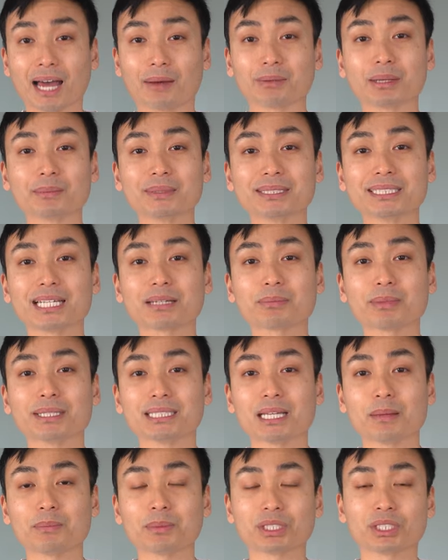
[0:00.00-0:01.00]
I'm gonna be taking my
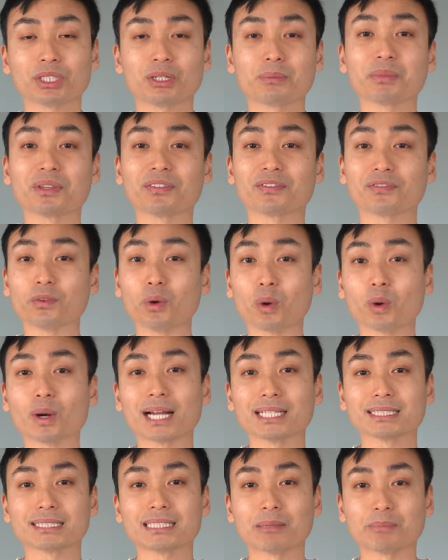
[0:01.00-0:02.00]
temperature before
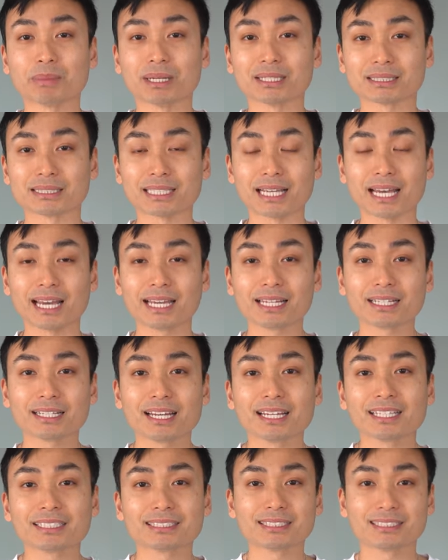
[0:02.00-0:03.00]
I step
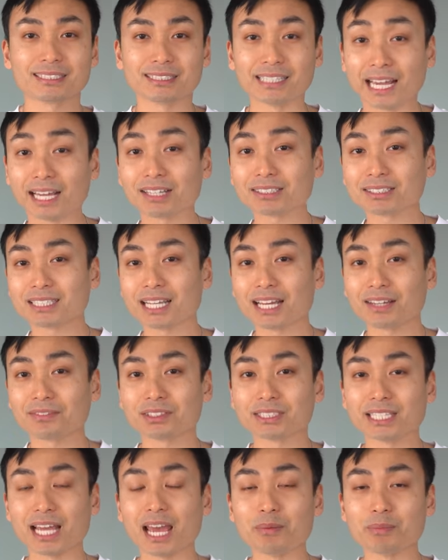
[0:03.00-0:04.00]
outside, stay outside
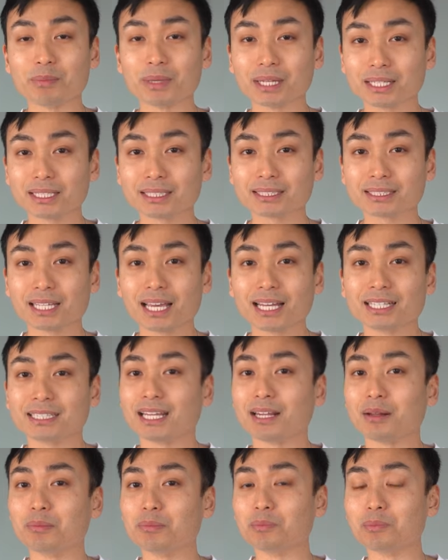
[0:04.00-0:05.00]
for 10 minutes,
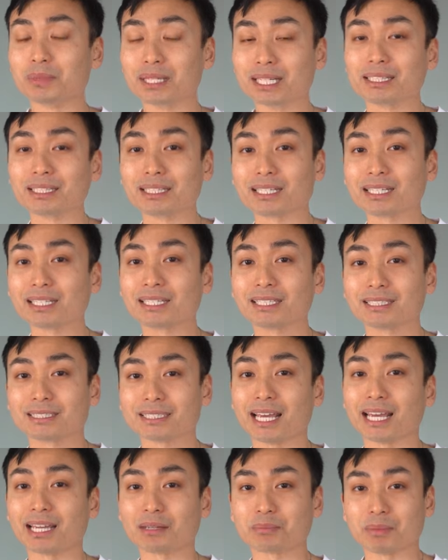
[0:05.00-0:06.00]
then immediately
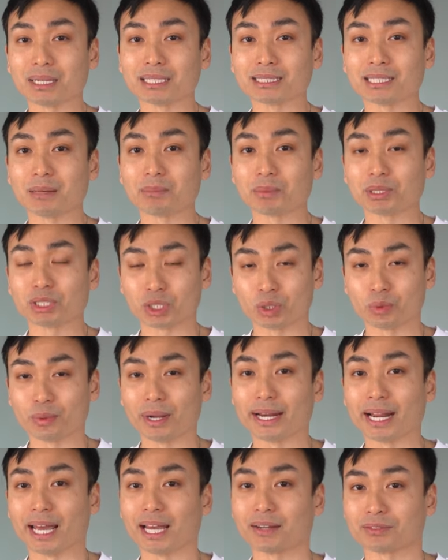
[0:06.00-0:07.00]
take my temperature
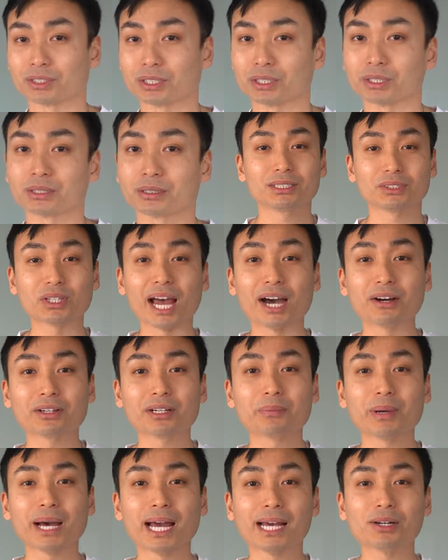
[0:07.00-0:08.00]
right after. So I'll
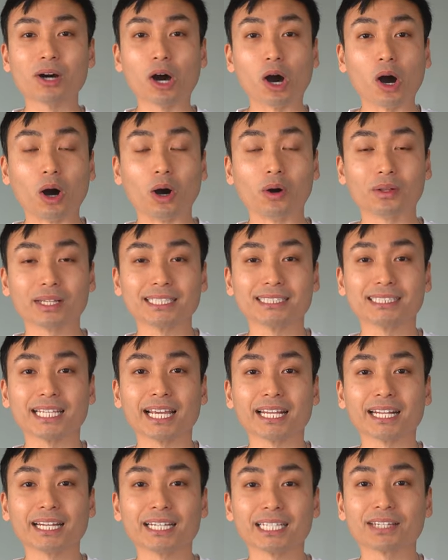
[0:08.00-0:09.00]
compile all that
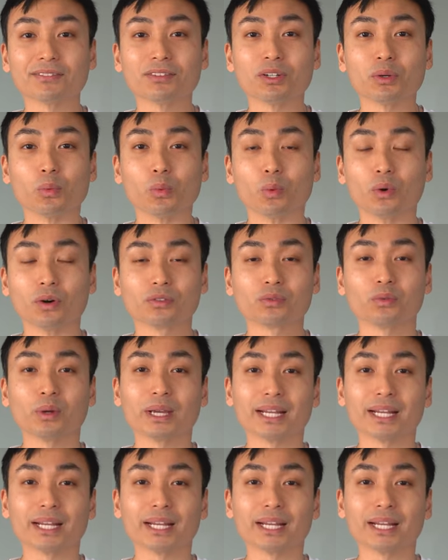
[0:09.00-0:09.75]
data and give it a warmth